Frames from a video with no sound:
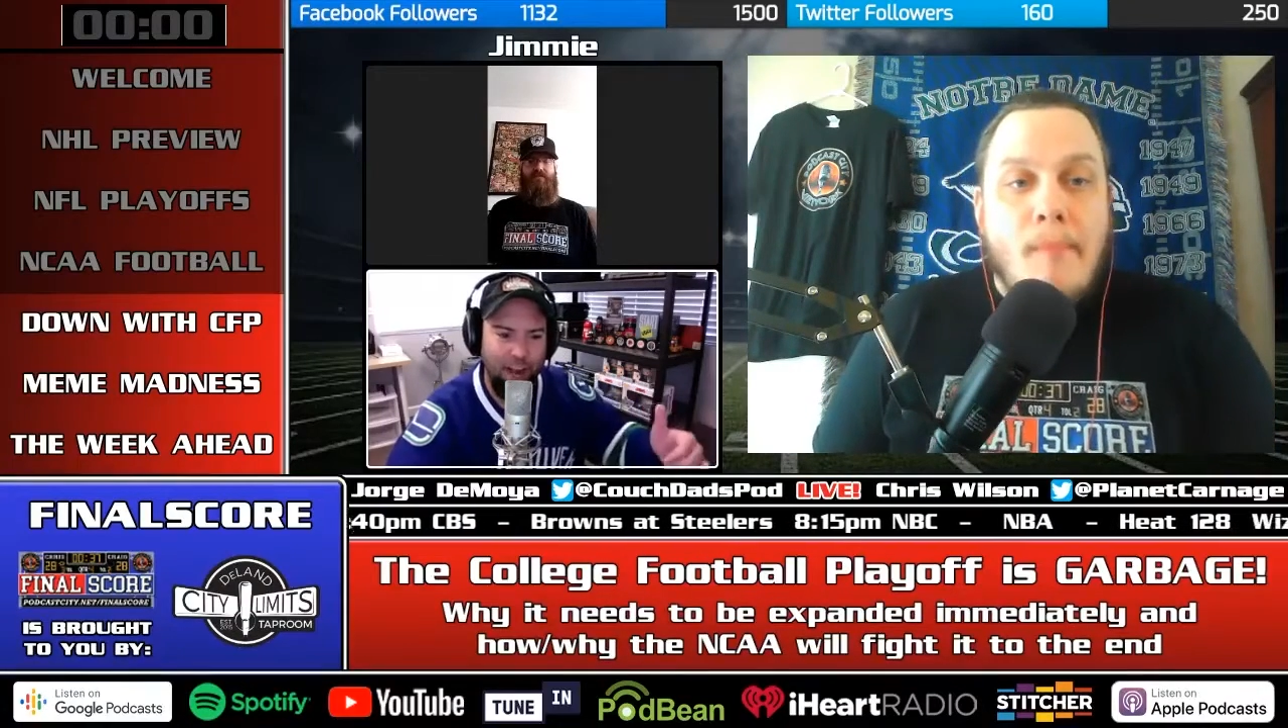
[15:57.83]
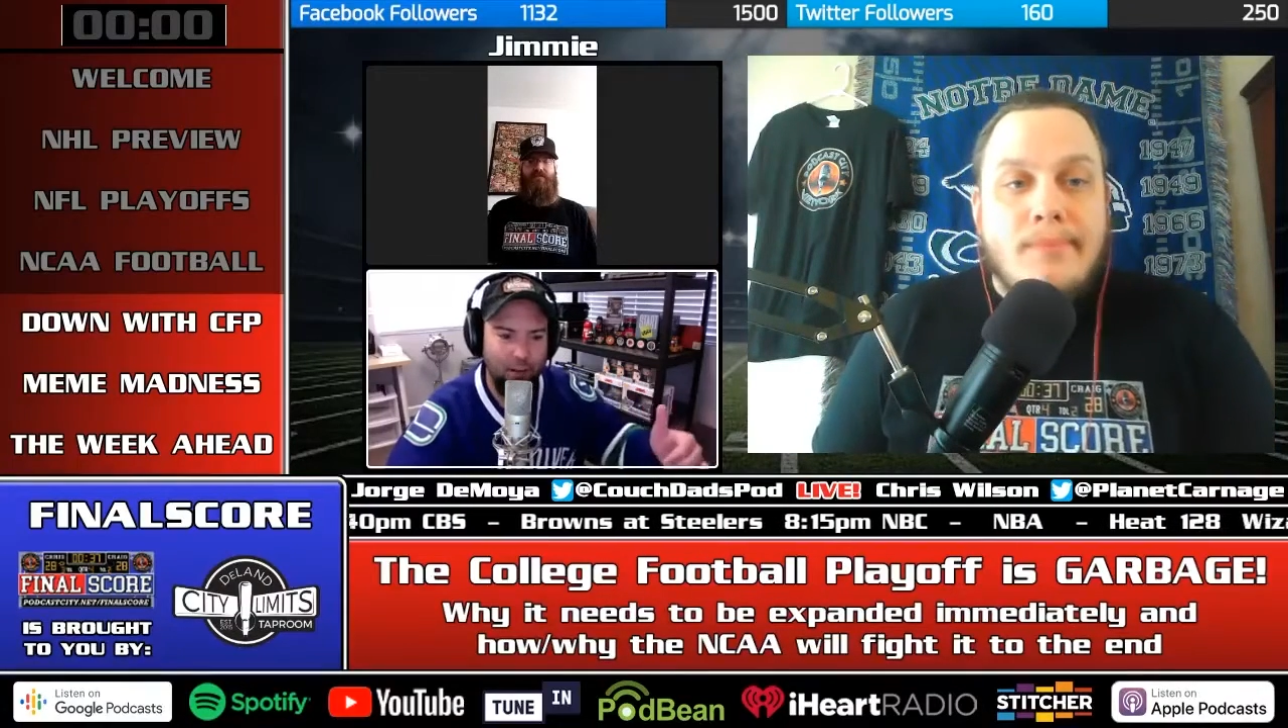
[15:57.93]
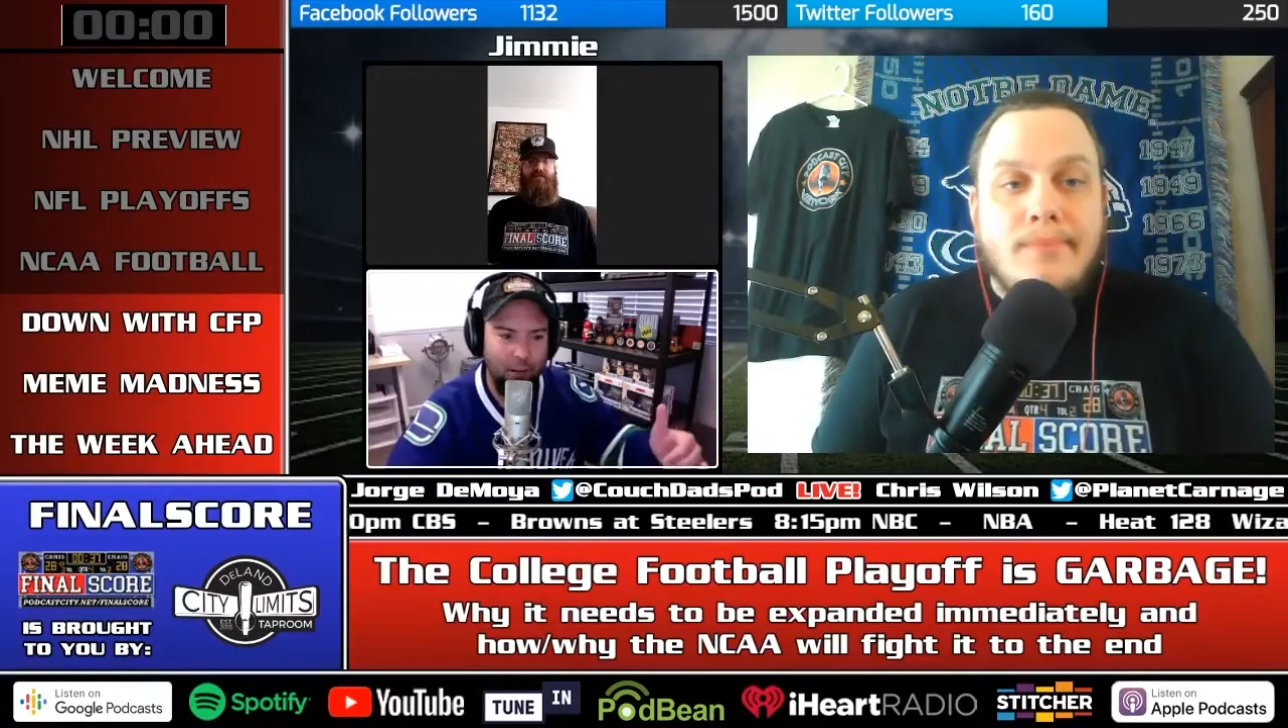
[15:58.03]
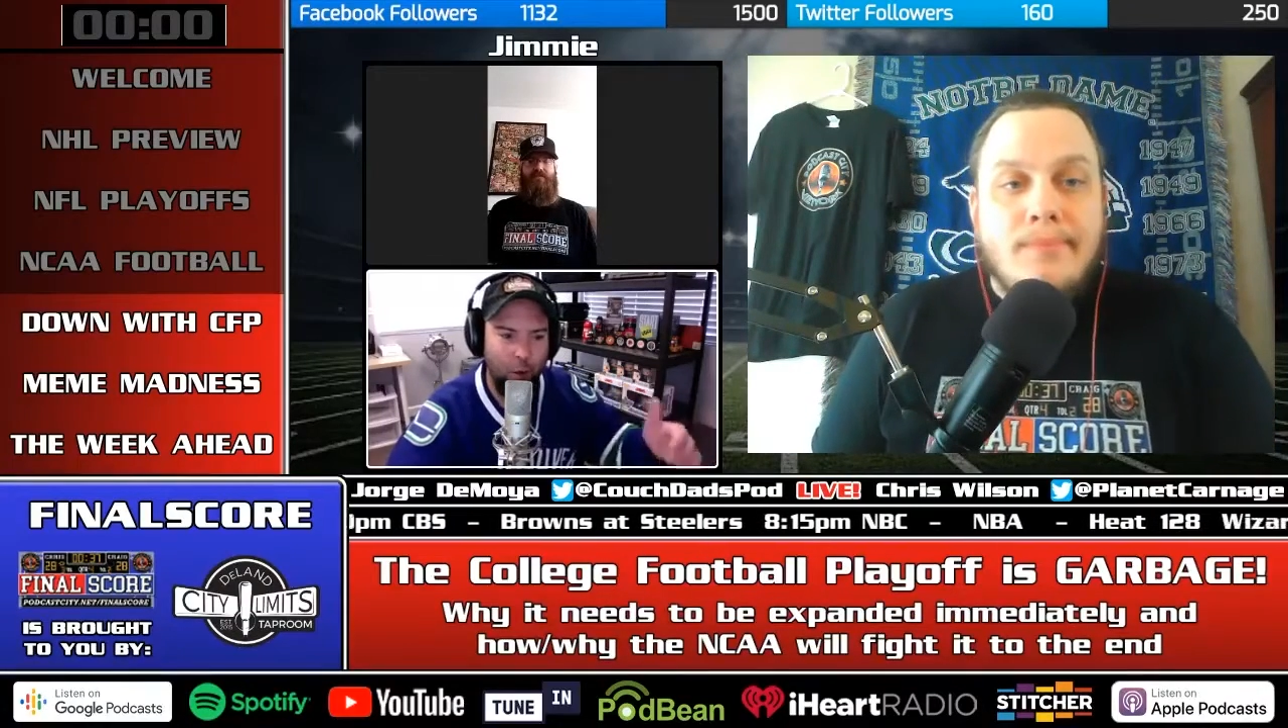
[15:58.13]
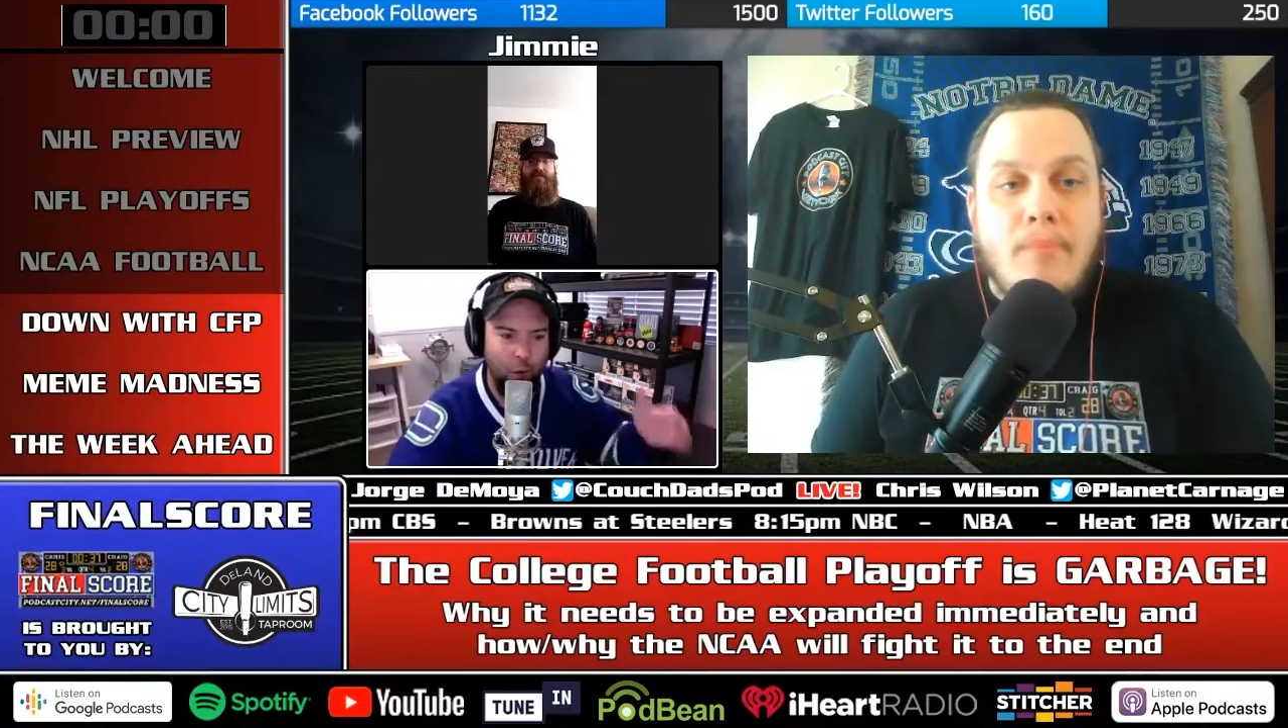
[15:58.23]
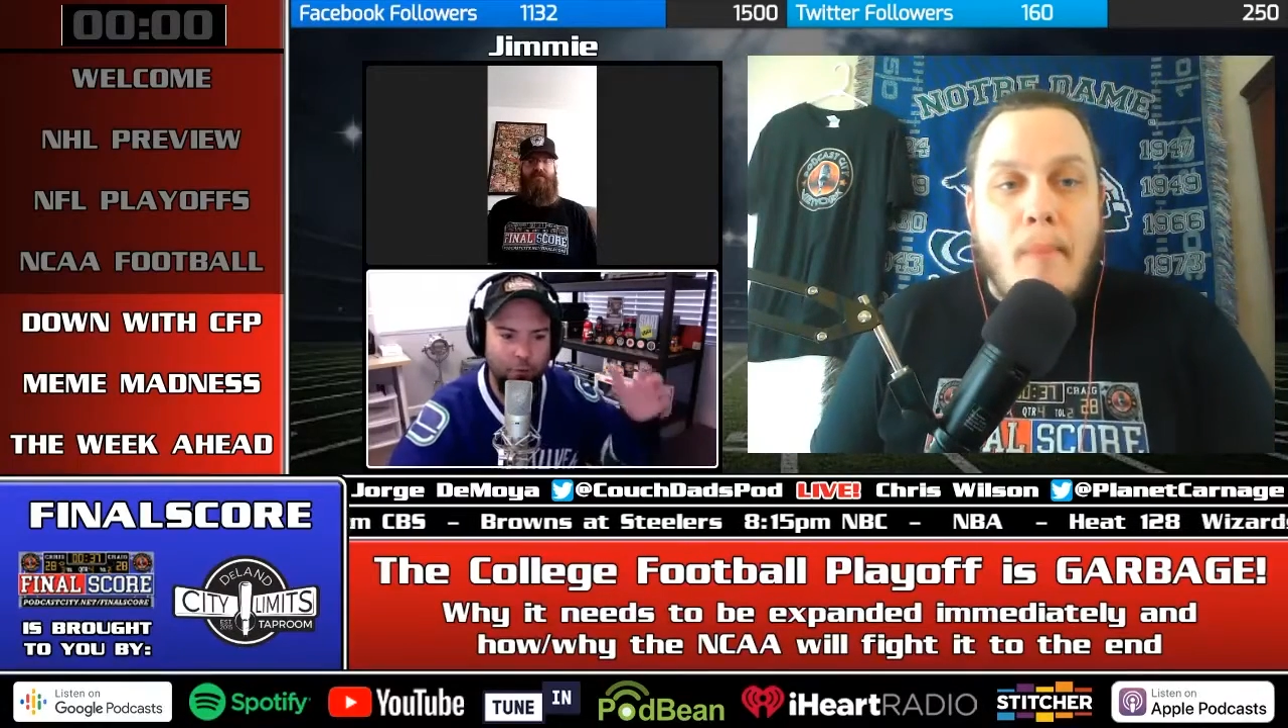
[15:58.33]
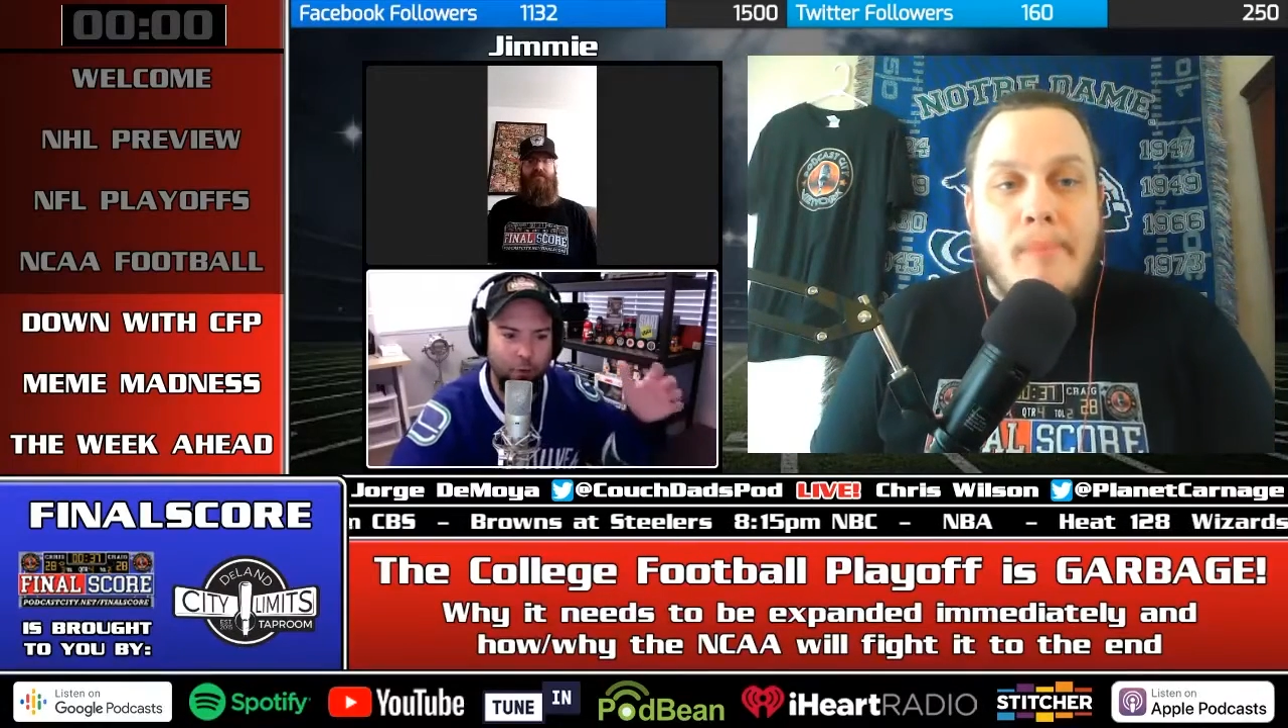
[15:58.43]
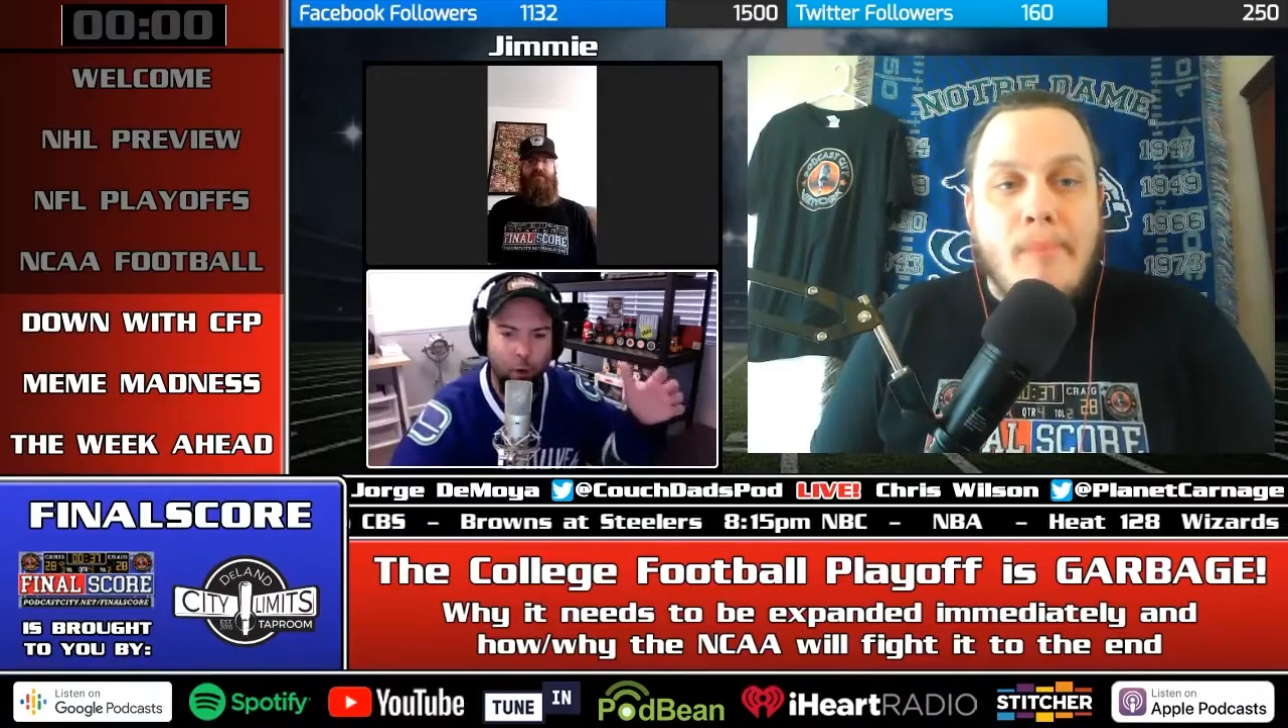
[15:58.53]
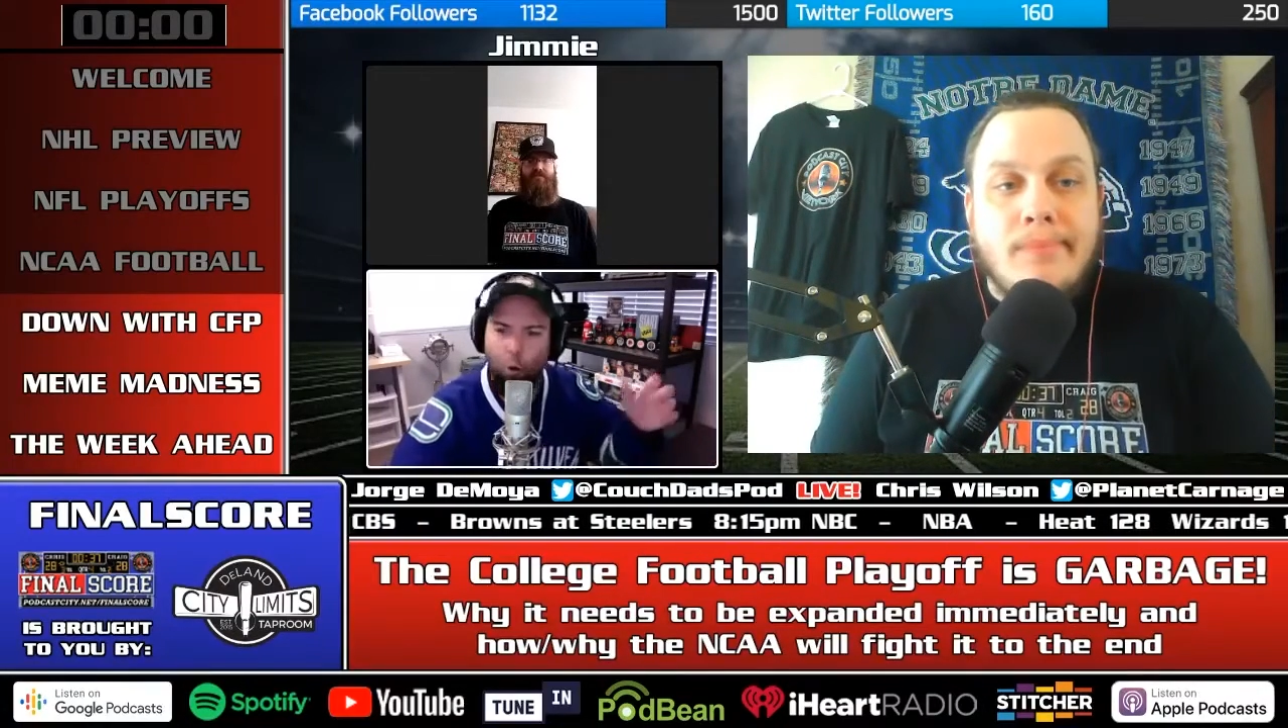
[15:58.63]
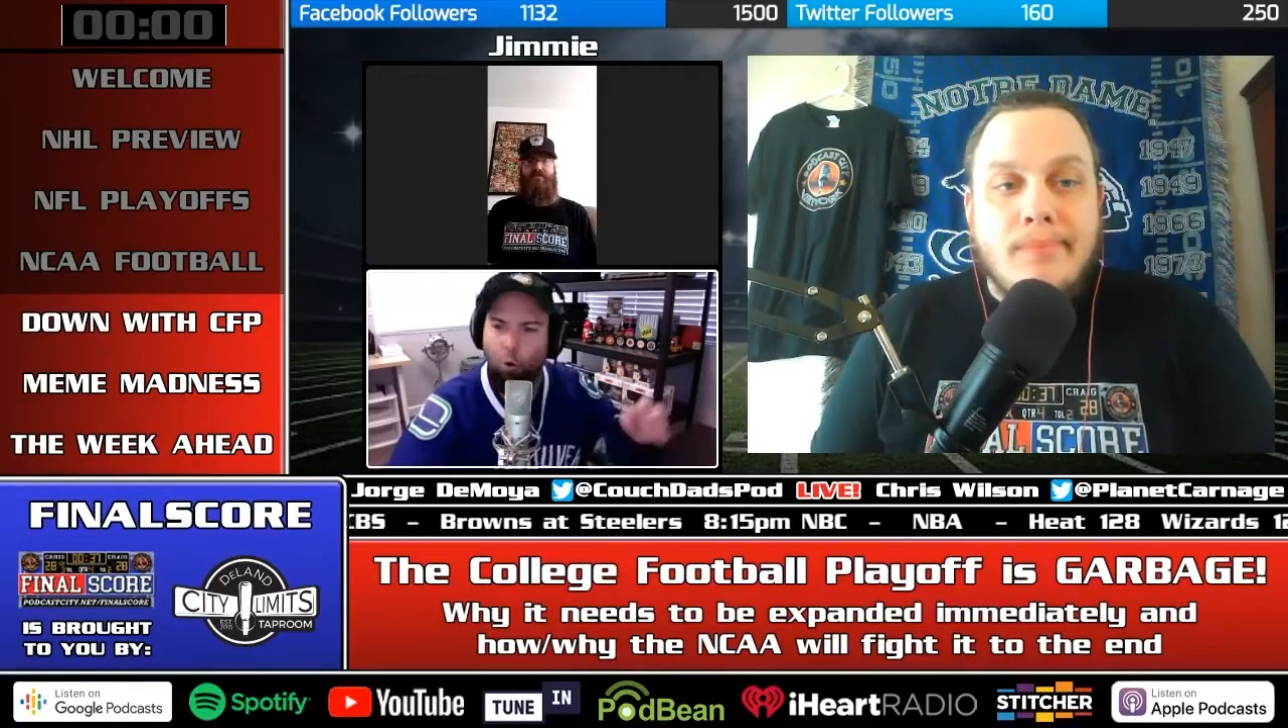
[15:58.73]
Oh, it was
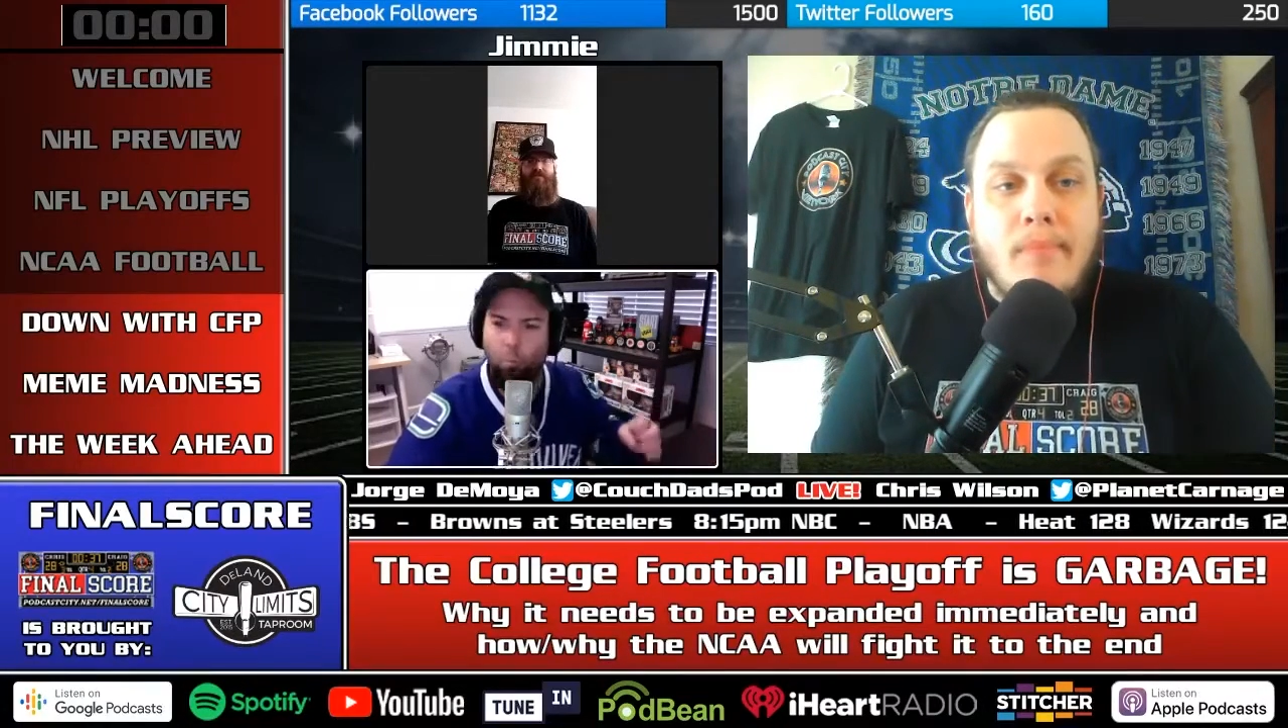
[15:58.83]
oh